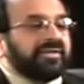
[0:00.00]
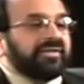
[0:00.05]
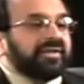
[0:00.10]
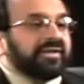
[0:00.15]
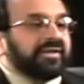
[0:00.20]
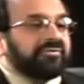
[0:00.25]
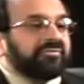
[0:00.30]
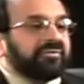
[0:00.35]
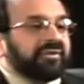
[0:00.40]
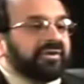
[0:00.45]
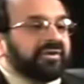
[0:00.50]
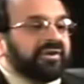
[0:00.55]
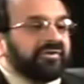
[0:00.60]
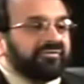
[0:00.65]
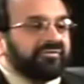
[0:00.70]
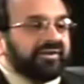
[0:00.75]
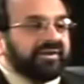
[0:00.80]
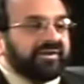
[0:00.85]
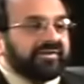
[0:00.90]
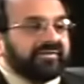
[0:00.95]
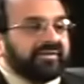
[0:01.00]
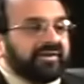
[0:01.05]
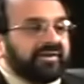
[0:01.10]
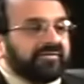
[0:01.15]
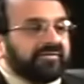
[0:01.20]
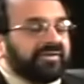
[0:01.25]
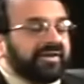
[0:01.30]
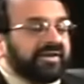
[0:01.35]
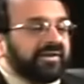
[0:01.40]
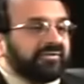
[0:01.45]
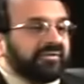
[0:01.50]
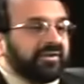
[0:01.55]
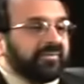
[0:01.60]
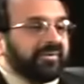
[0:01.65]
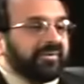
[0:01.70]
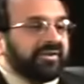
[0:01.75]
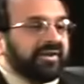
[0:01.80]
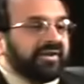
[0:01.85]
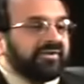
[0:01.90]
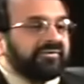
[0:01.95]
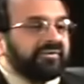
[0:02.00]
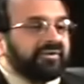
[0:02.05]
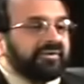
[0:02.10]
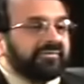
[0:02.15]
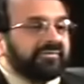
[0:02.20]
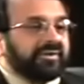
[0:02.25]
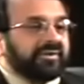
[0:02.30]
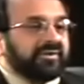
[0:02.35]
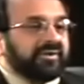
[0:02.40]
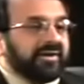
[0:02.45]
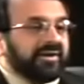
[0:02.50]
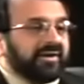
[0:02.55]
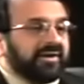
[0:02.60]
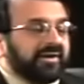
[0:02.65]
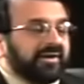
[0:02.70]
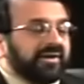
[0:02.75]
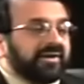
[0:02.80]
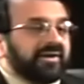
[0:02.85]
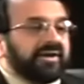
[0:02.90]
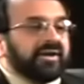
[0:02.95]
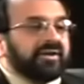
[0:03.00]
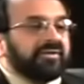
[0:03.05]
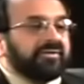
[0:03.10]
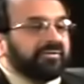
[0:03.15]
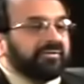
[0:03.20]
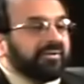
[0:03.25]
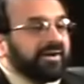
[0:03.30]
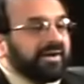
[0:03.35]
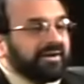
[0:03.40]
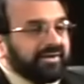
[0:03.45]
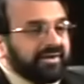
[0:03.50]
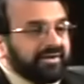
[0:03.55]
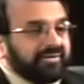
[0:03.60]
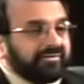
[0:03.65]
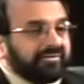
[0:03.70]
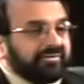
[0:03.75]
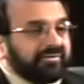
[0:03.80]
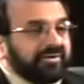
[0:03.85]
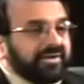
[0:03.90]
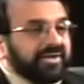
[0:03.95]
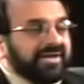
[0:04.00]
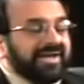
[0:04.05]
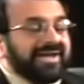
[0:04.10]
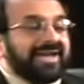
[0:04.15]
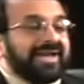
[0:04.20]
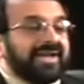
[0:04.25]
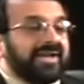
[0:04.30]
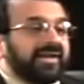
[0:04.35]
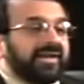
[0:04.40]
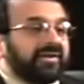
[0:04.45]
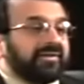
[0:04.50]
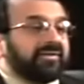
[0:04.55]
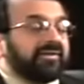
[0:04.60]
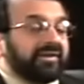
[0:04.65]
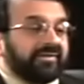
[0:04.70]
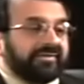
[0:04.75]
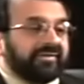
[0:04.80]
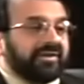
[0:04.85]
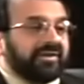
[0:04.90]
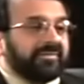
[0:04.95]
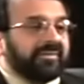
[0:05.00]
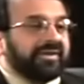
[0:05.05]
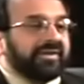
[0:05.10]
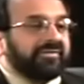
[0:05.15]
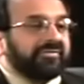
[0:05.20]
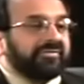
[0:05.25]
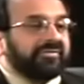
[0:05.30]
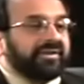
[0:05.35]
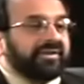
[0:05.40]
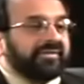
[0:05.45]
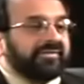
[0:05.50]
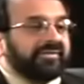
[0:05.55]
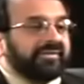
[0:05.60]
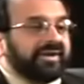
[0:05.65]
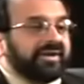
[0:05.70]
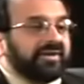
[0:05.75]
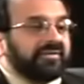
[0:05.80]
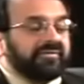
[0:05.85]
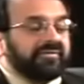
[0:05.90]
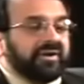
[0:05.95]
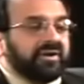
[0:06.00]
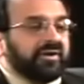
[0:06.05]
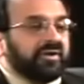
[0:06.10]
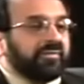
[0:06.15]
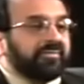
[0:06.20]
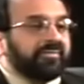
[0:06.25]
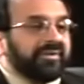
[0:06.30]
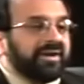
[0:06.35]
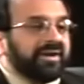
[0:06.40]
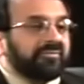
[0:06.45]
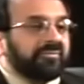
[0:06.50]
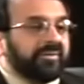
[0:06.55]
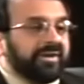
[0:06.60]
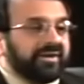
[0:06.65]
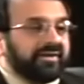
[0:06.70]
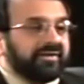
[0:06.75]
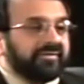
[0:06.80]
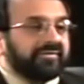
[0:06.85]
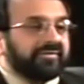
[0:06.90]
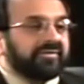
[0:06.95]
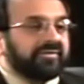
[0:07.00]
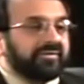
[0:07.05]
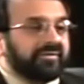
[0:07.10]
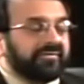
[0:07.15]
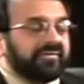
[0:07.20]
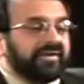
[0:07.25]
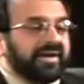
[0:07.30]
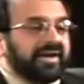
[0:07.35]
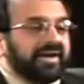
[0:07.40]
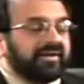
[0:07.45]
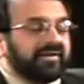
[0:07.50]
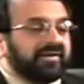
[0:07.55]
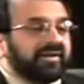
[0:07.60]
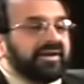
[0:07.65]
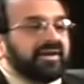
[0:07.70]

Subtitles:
the traditions of the interpretation of the Quran throughout history and Islamic history itself all bear witness to the fact